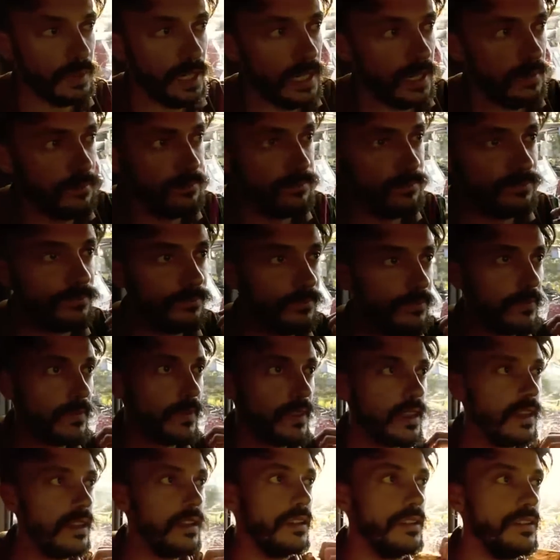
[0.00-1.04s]
about
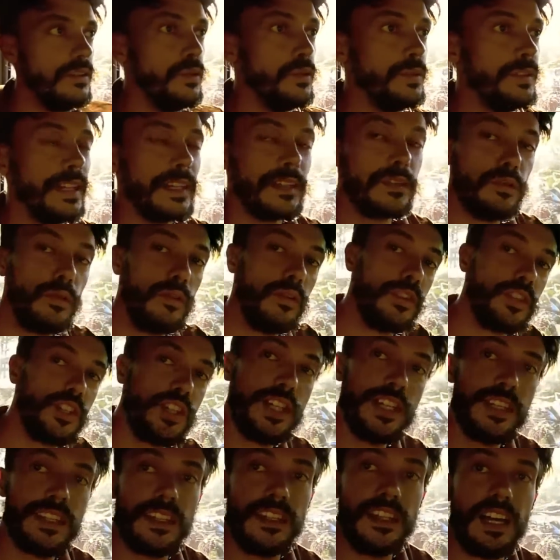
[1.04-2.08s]
new
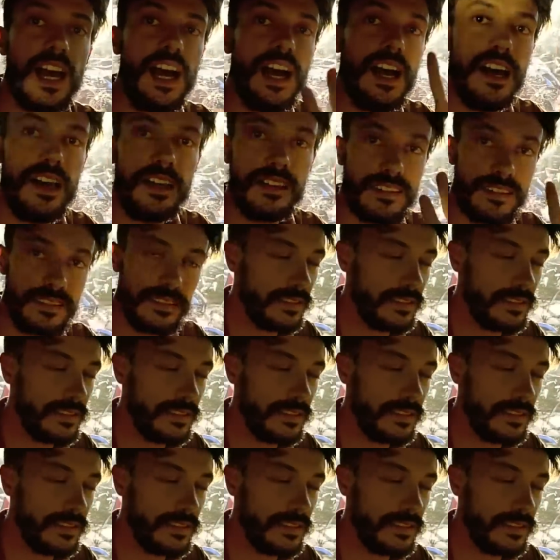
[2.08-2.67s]
technologies and art